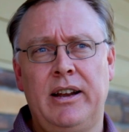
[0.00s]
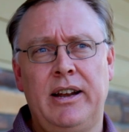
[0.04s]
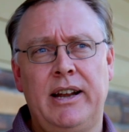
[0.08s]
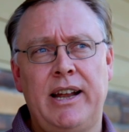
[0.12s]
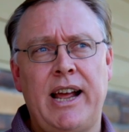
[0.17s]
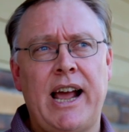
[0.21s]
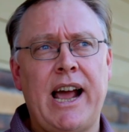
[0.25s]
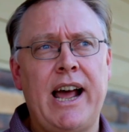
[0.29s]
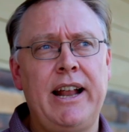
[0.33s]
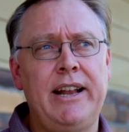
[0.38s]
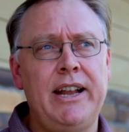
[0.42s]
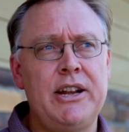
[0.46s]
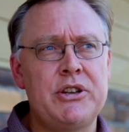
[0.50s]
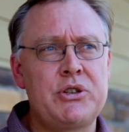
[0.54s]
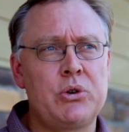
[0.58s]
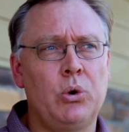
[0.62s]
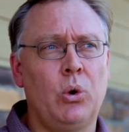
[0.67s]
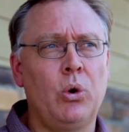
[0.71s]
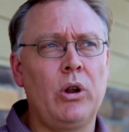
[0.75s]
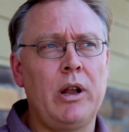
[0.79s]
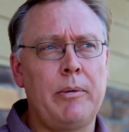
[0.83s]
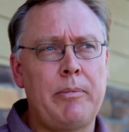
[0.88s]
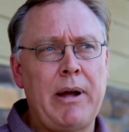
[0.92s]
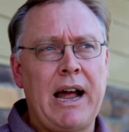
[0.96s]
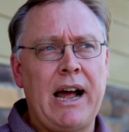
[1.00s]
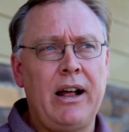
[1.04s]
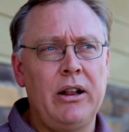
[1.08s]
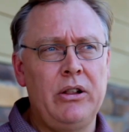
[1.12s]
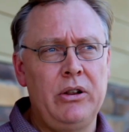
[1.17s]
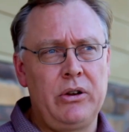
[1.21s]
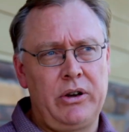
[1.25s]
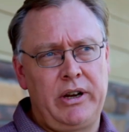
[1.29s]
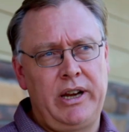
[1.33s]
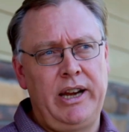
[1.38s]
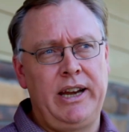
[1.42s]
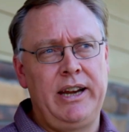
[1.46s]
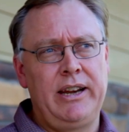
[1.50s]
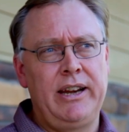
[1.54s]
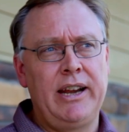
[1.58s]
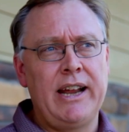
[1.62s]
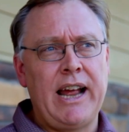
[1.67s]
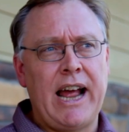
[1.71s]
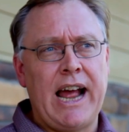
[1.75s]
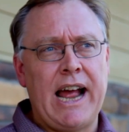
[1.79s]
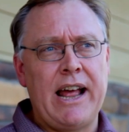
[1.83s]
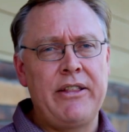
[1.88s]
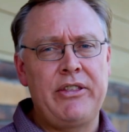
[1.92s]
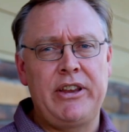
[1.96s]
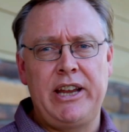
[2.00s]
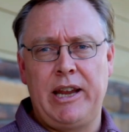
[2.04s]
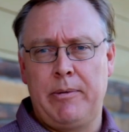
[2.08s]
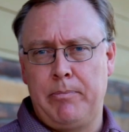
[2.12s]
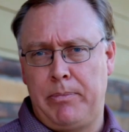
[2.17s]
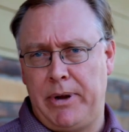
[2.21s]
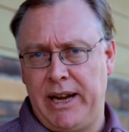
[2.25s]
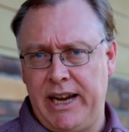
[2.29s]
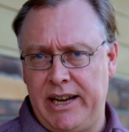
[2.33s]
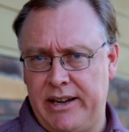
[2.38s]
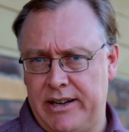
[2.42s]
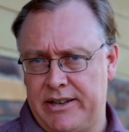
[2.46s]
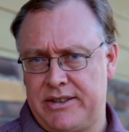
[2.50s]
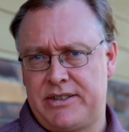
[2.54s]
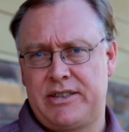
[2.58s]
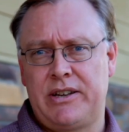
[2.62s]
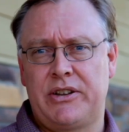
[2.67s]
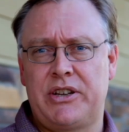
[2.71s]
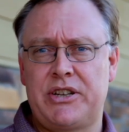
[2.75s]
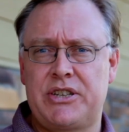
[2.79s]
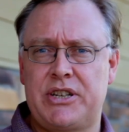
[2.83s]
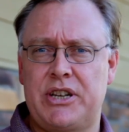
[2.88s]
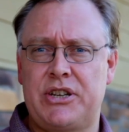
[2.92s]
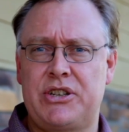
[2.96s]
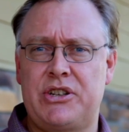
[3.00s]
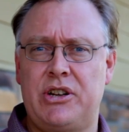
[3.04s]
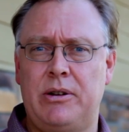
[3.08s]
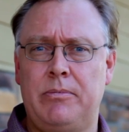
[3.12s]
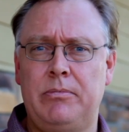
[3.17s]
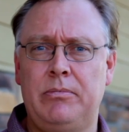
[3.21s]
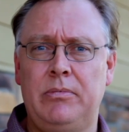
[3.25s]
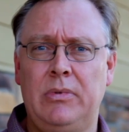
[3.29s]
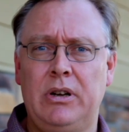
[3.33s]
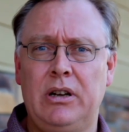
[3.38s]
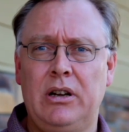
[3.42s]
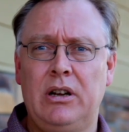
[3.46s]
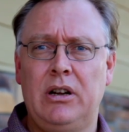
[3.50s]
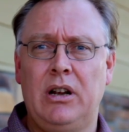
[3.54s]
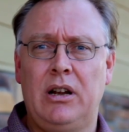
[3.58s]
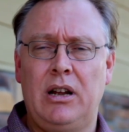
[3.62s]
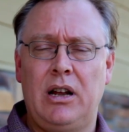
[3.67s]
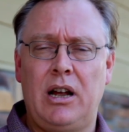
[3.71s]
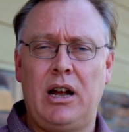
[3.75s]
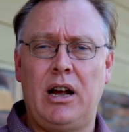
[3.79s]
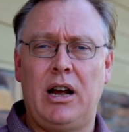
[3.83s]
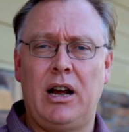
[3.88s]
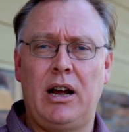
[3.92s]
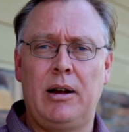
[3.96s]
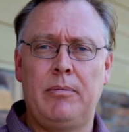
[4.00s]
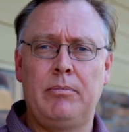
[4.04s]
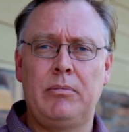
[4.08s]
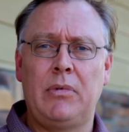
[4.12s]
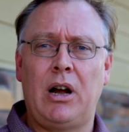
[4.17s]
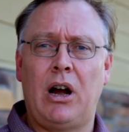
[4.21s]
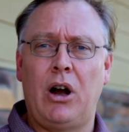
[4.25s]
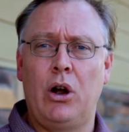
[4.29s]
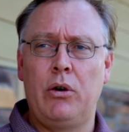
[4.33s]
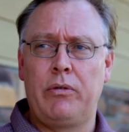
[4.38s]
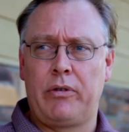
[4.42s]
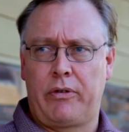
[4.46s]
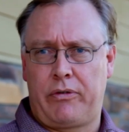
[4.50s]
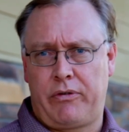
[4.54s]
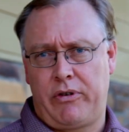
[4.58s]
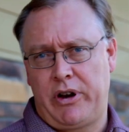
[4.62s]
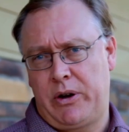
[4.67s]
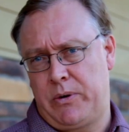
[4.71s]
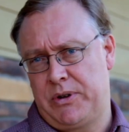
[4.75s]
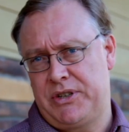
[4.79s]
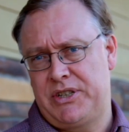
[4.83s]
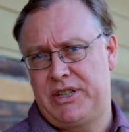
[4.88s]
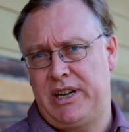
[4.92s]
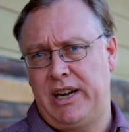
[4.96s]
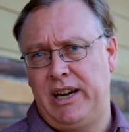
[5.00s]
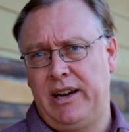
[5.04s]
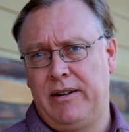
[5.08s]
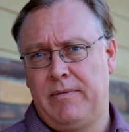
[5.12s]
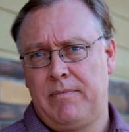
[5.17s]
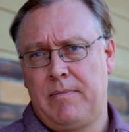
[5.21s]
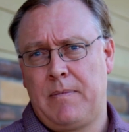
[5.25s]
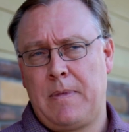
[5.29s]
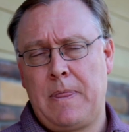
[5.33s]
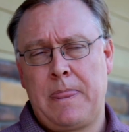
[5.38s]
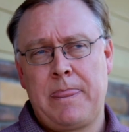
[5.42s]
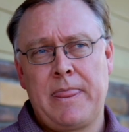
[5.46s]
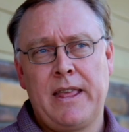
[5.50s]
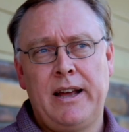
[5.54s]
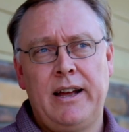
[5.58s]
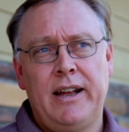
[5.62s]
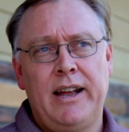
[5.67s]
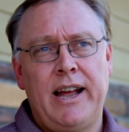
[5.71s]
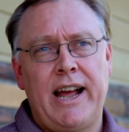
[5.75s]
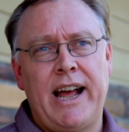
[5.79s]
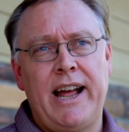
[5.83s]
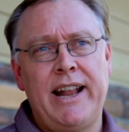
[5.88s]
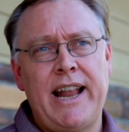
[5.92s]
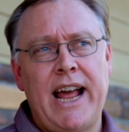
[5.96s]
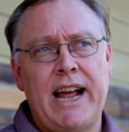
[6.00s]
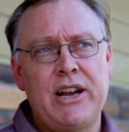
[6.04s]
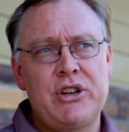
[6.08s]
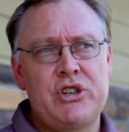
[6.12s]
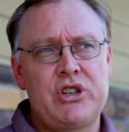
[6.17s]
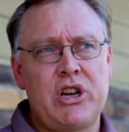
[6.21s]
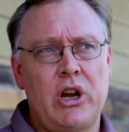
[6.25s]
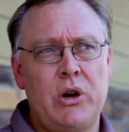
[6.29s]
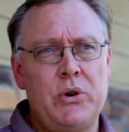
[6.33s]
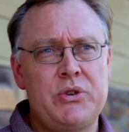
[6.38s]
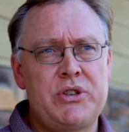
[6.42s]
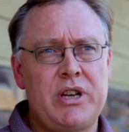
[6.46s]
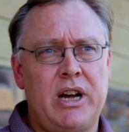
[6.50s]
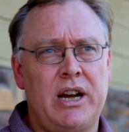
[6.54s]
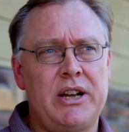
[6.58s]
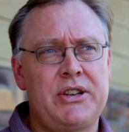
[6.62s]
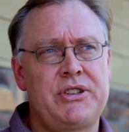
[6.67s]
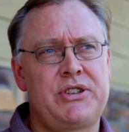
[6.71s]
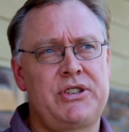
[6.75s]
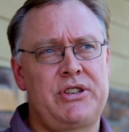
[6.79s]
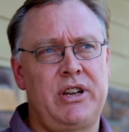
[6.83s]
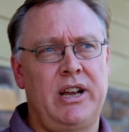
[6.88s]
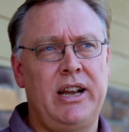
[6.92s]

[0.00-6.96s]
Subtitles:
and it's all about looking at the impedance of the system over frequency. And that shows us